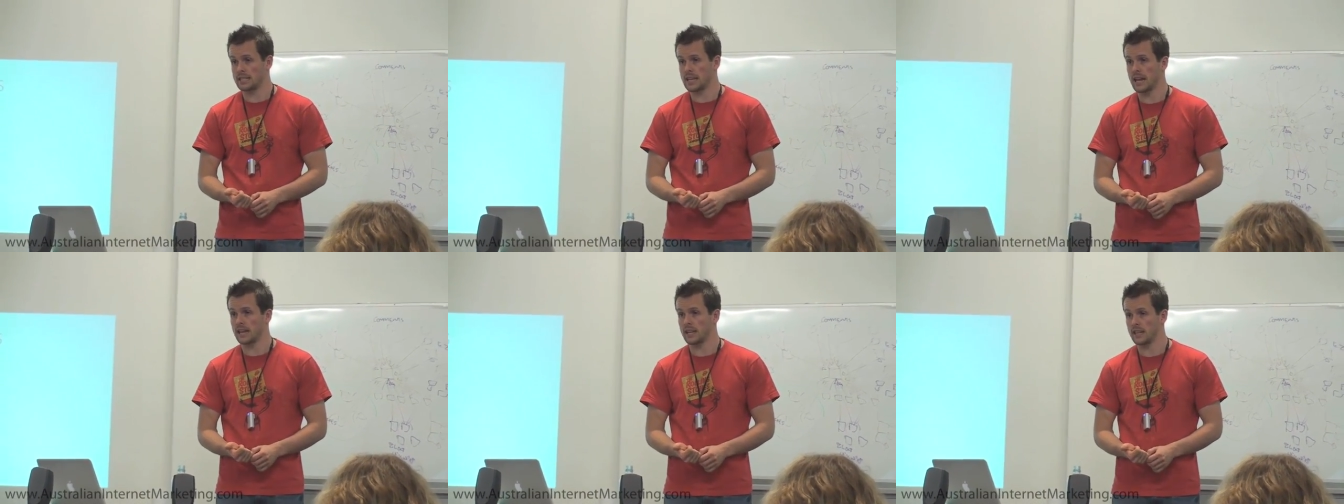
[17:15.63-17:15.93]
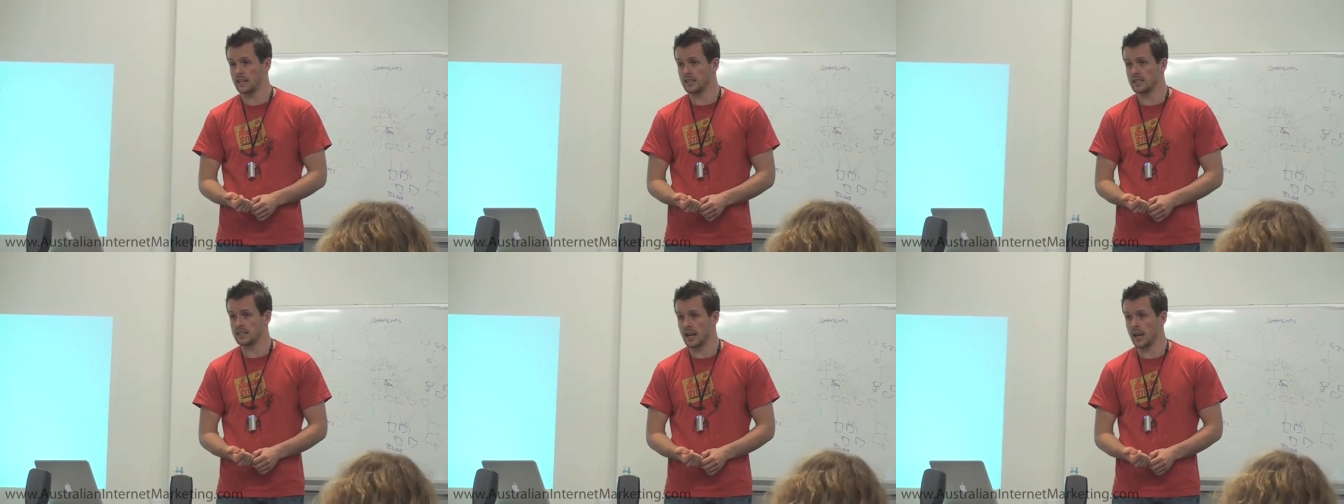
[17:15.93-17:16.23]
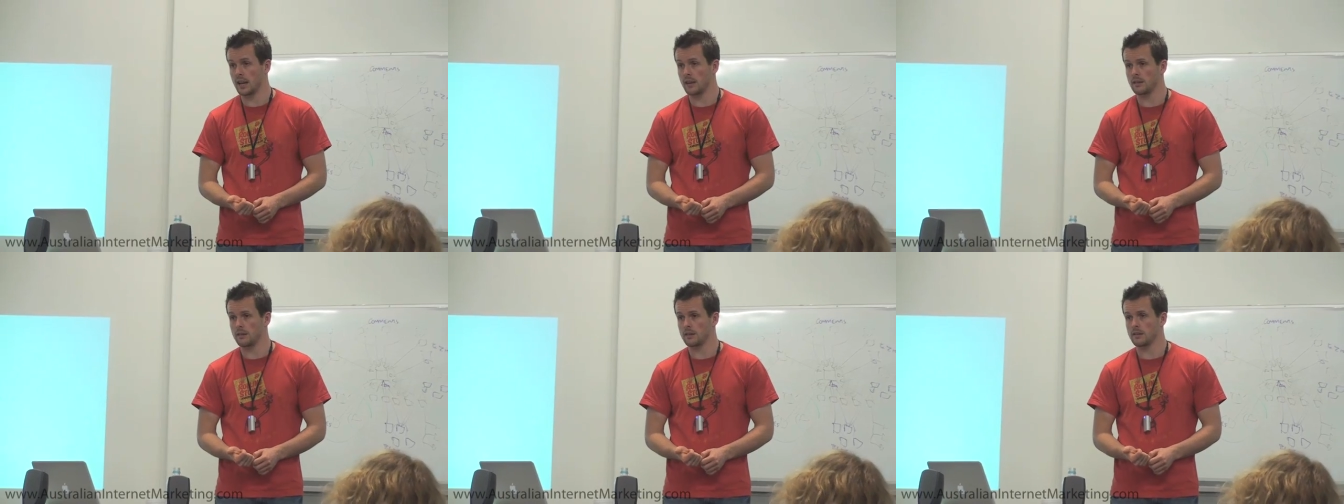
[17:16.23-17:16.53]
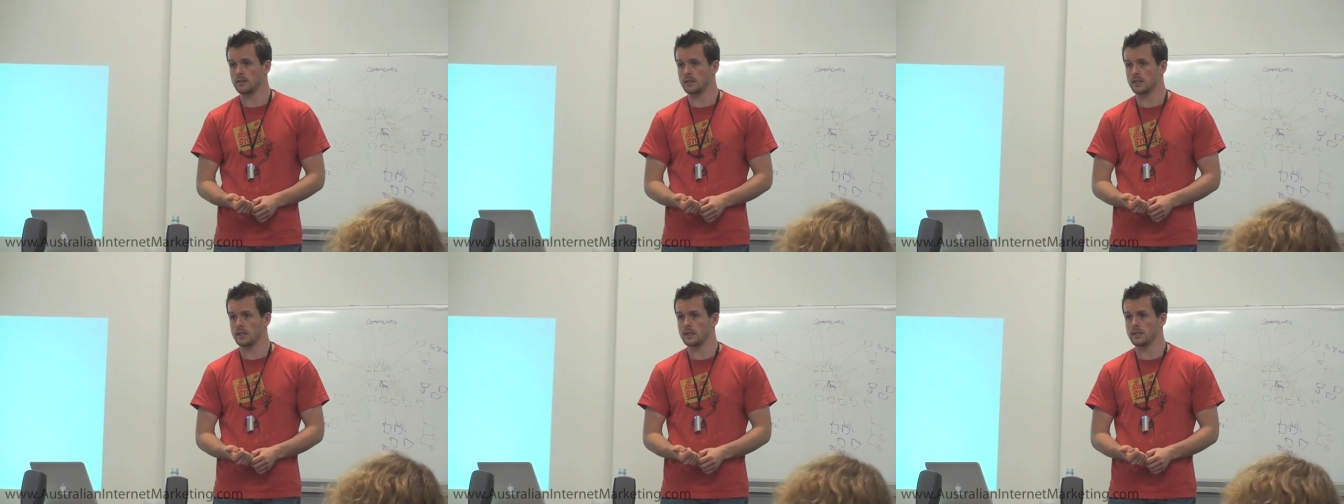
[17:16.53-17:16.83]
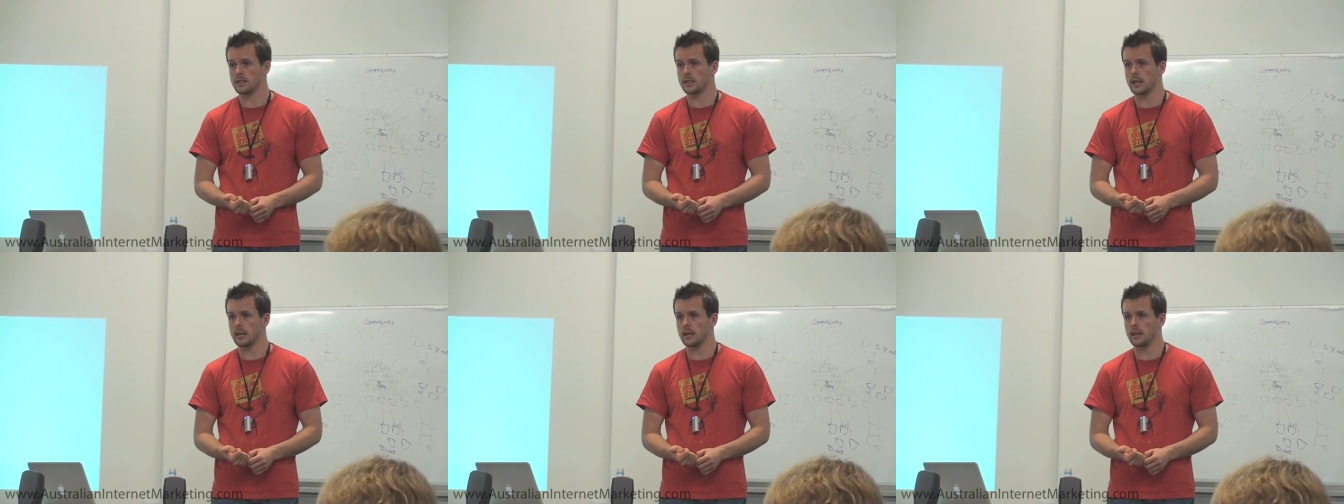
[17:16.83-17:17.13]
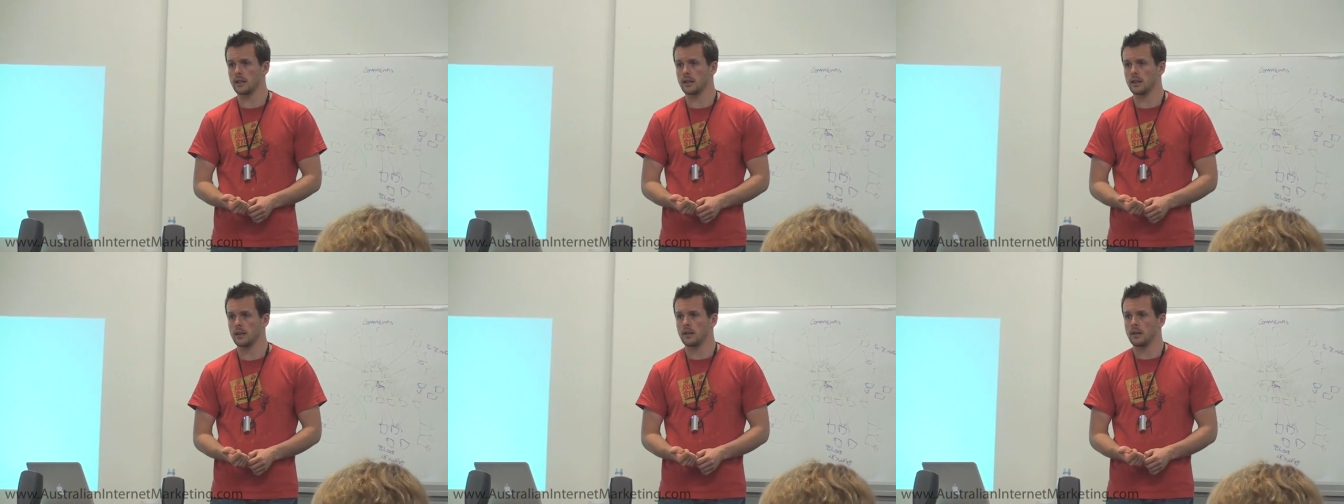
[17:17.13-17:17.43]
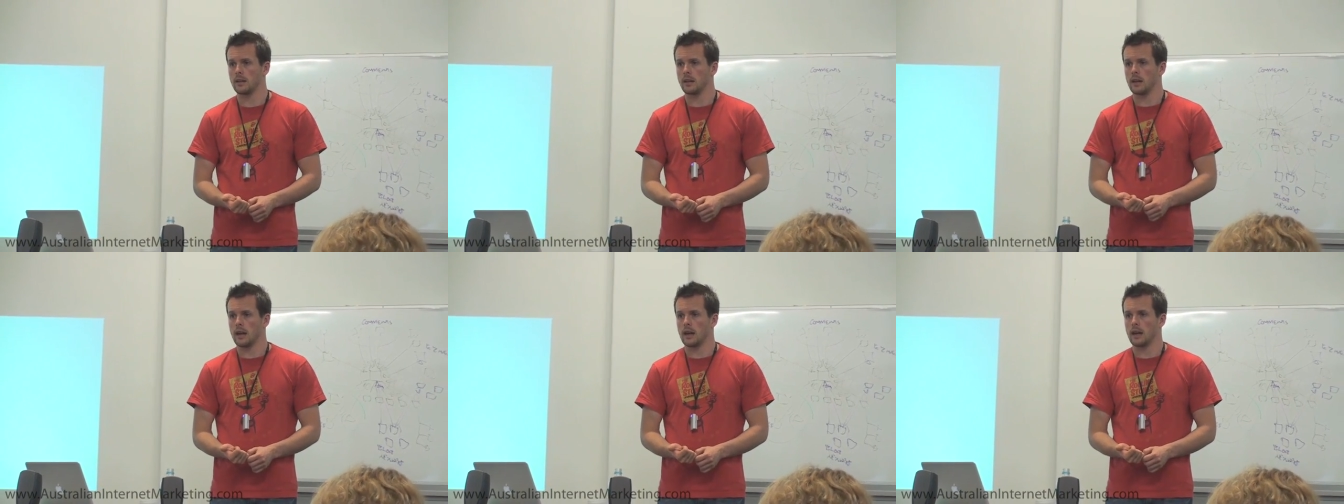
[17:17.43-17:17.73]
taken it down since then.
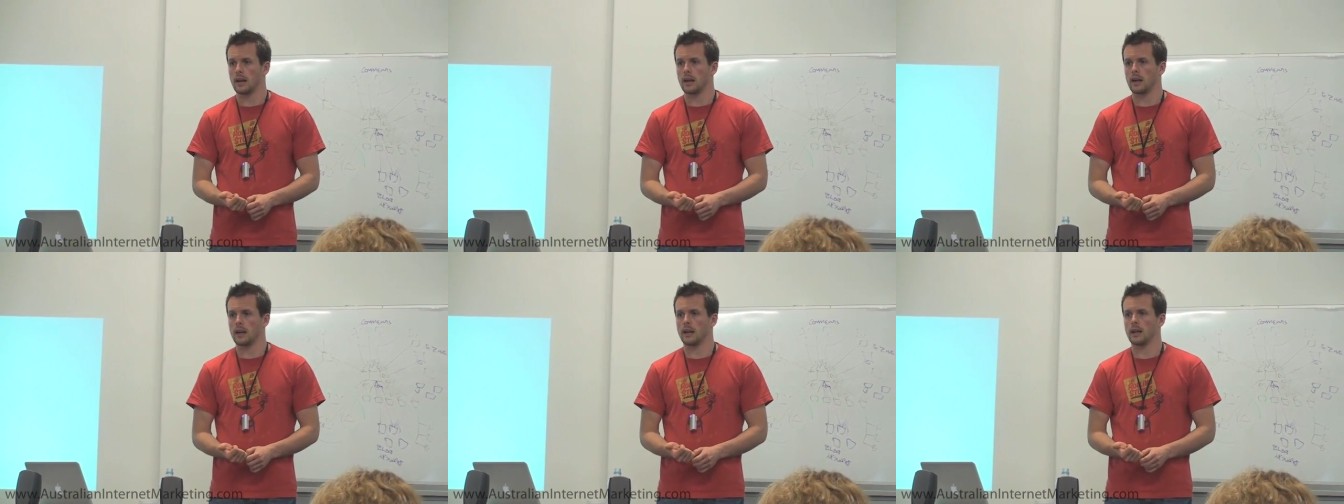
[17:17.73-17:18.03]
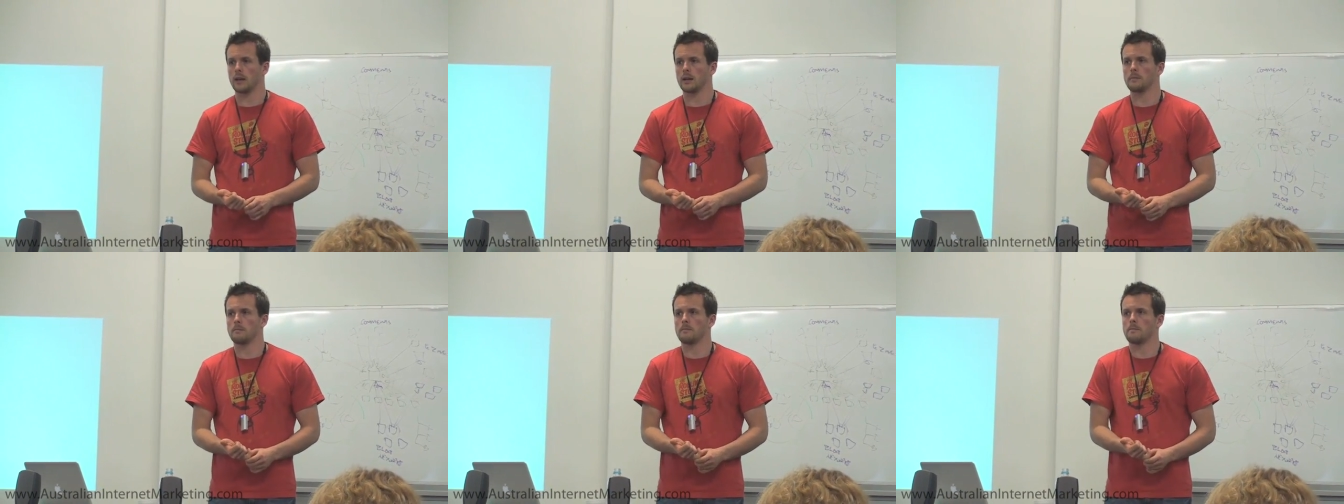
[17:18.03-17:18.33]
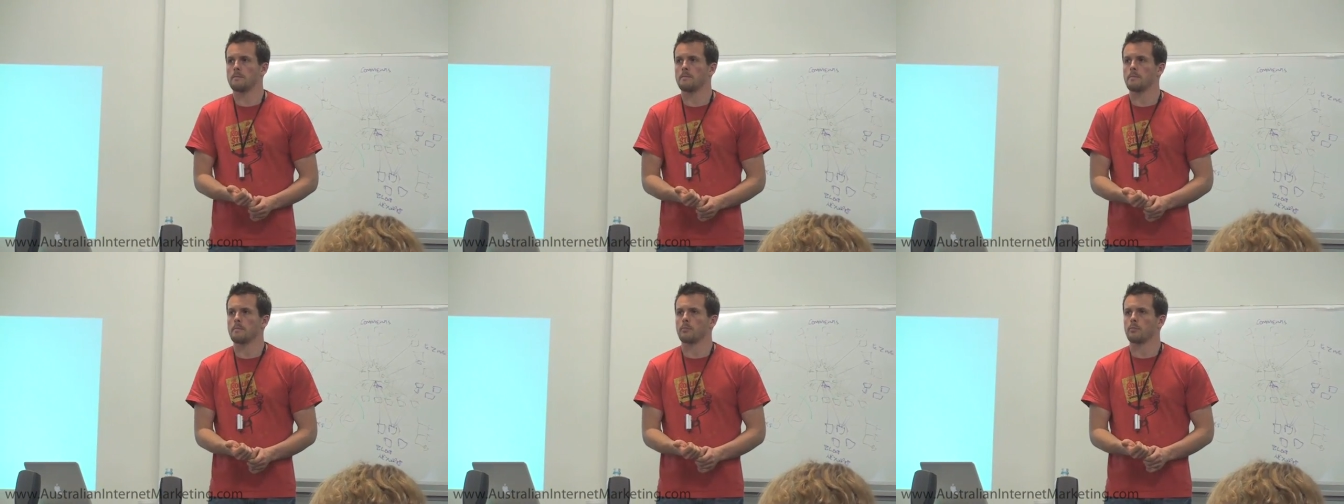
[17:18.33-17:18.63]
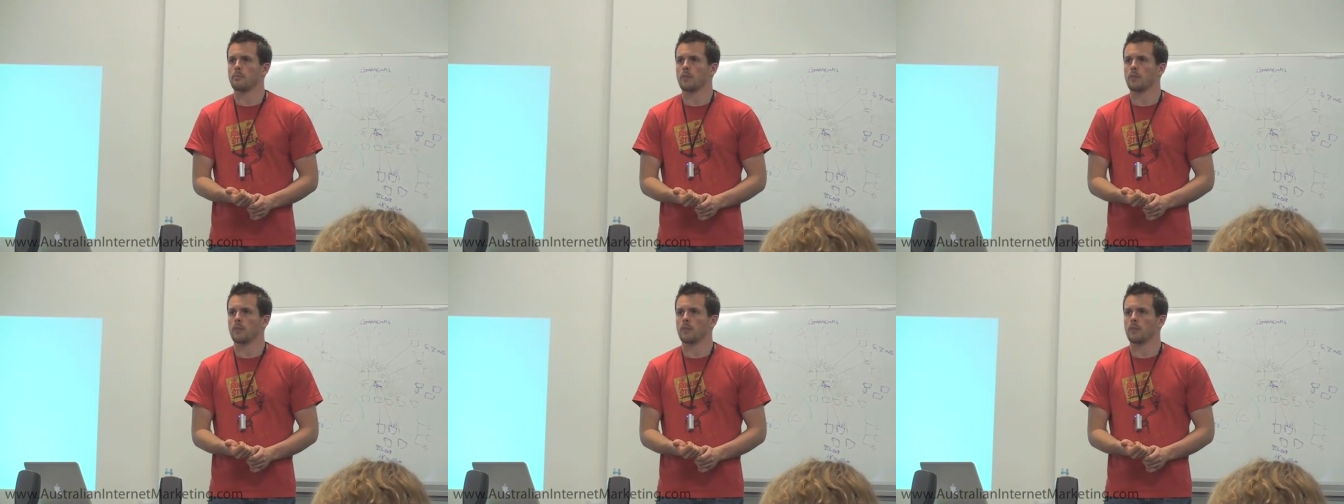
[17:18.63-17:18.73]
Um,